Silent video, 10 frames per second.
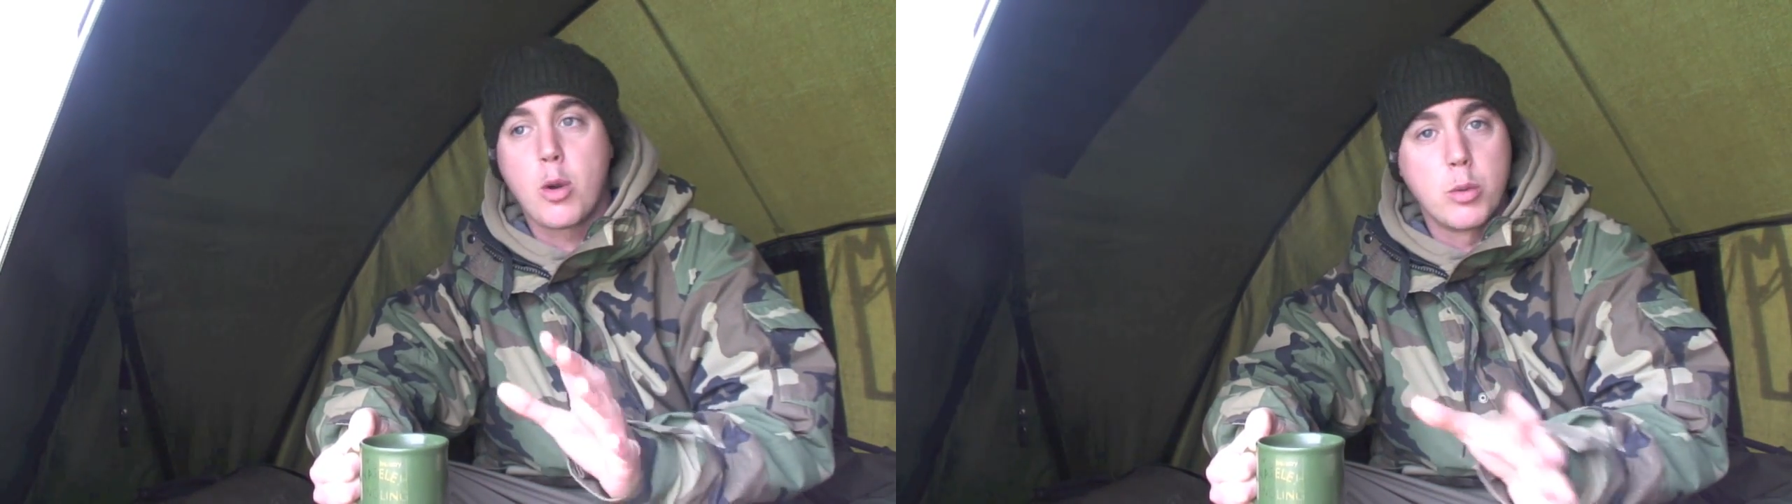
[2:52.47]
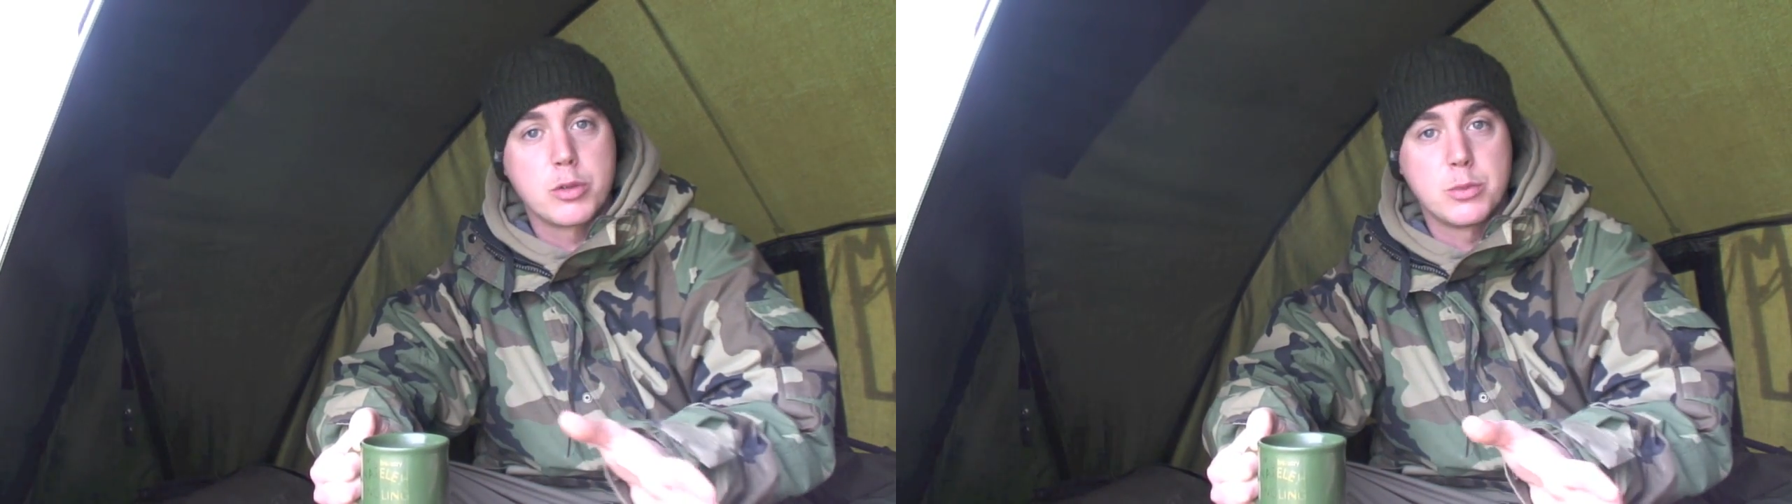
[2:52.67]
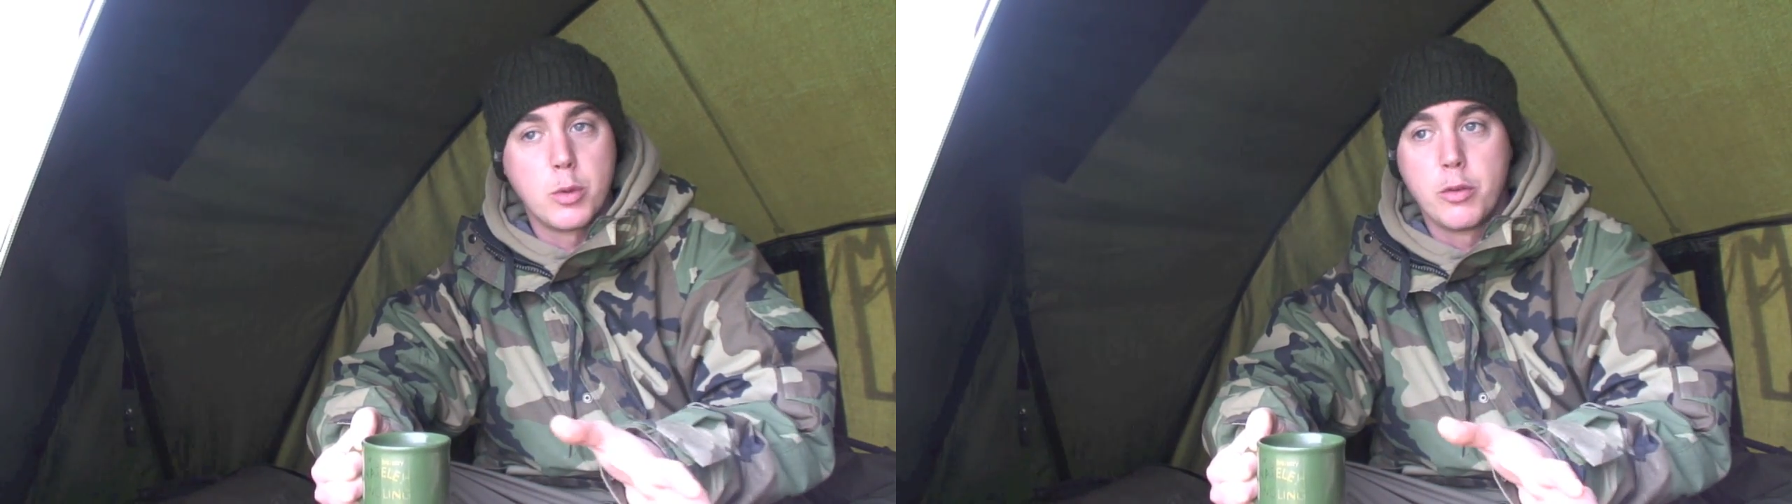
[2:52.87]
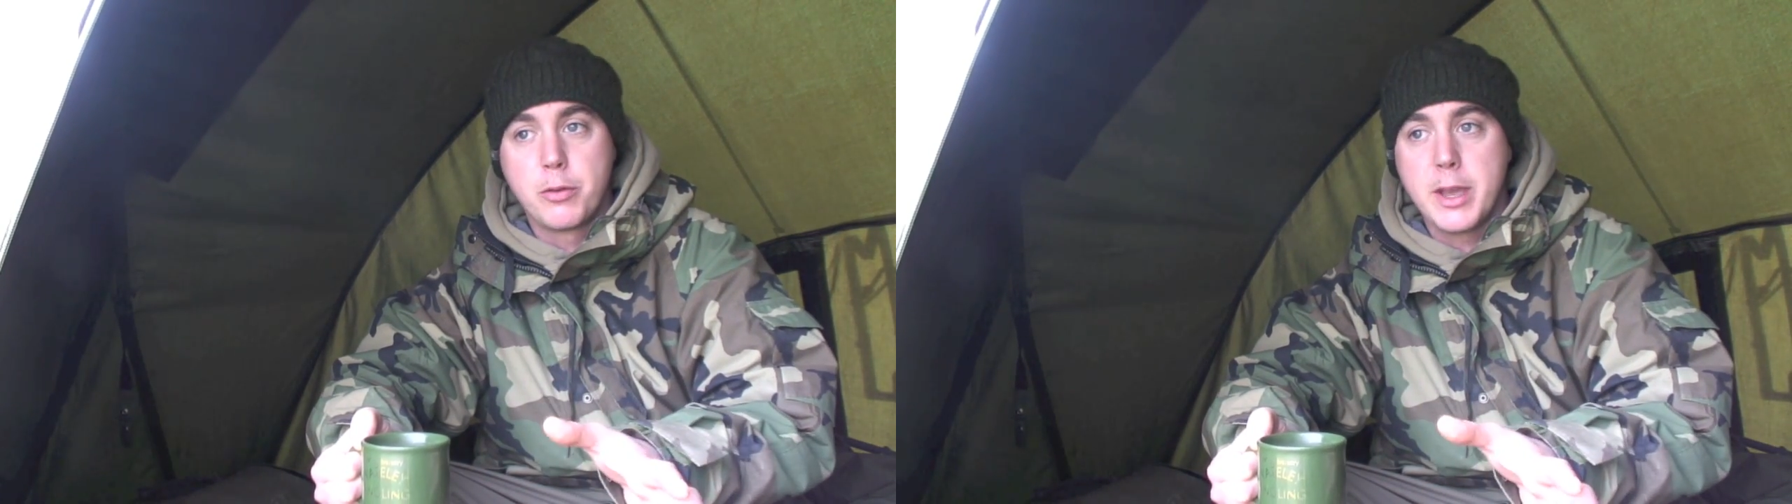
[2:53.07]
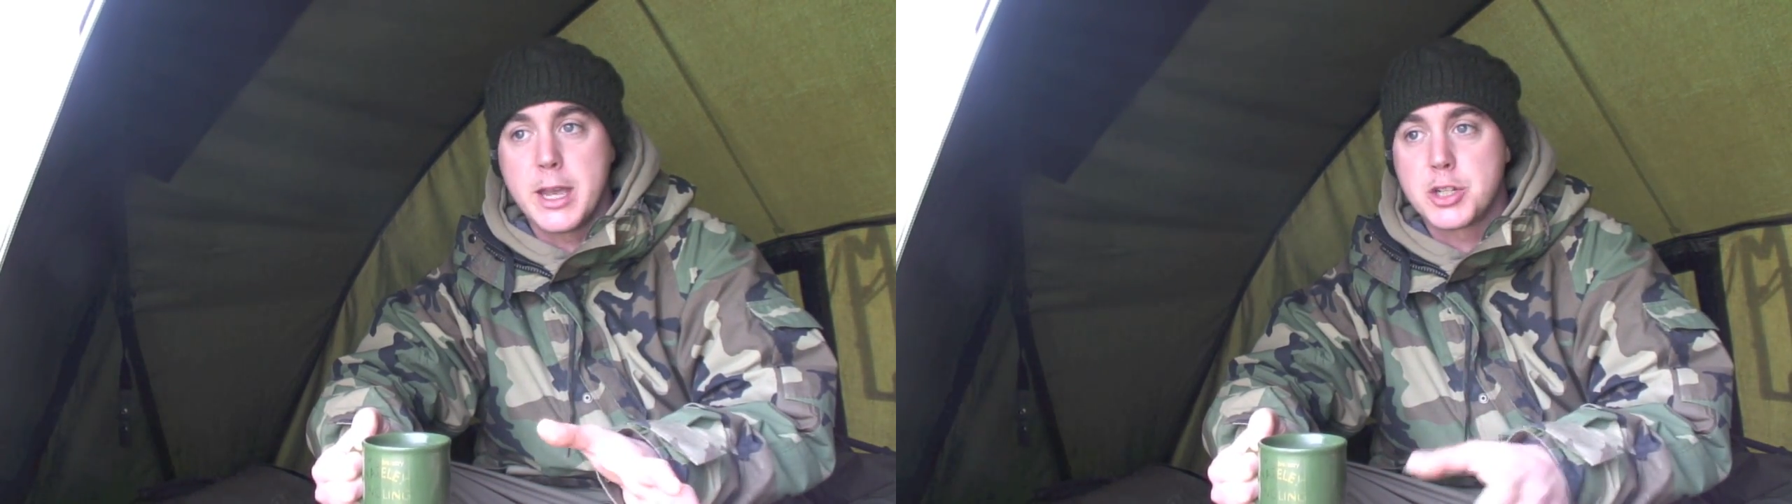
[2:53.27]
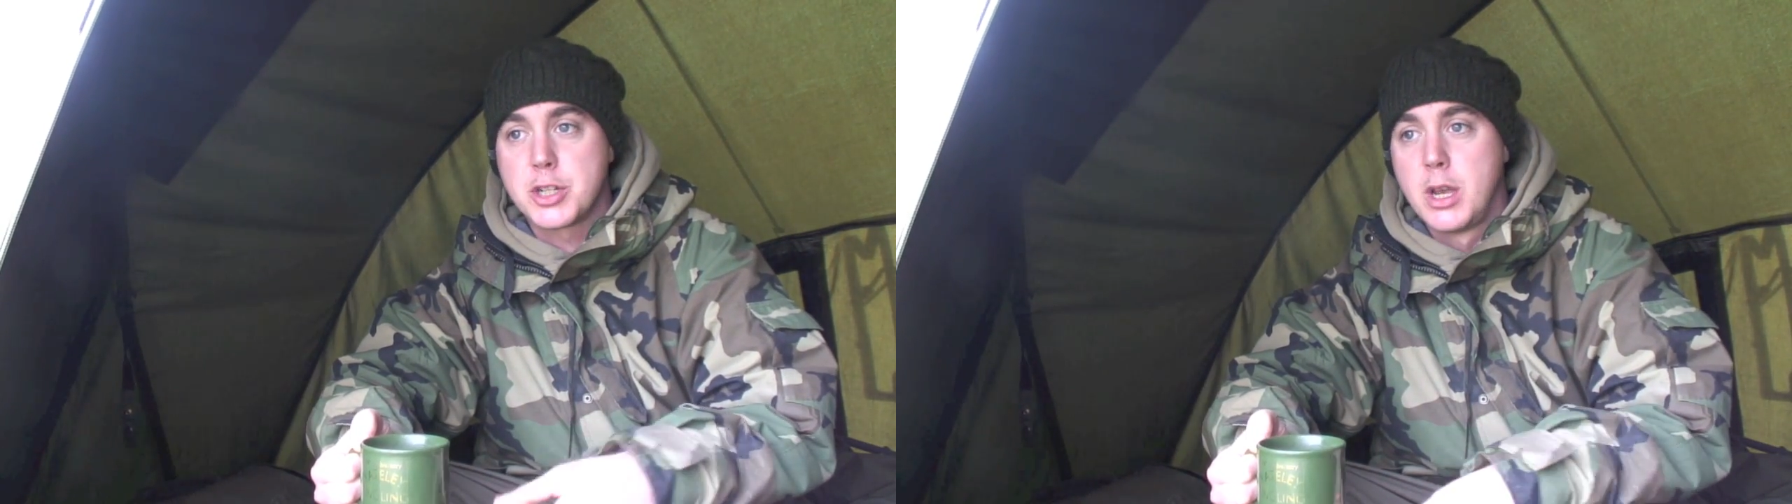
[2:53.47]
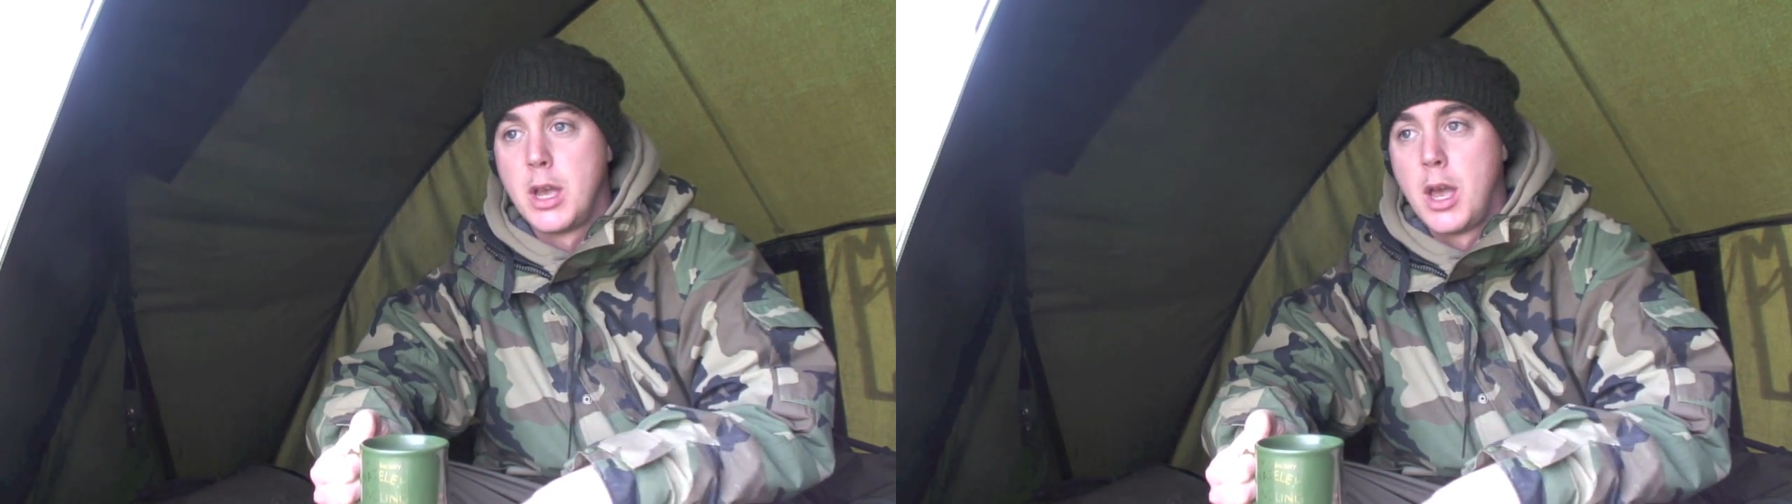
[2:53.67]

I caught some more fish,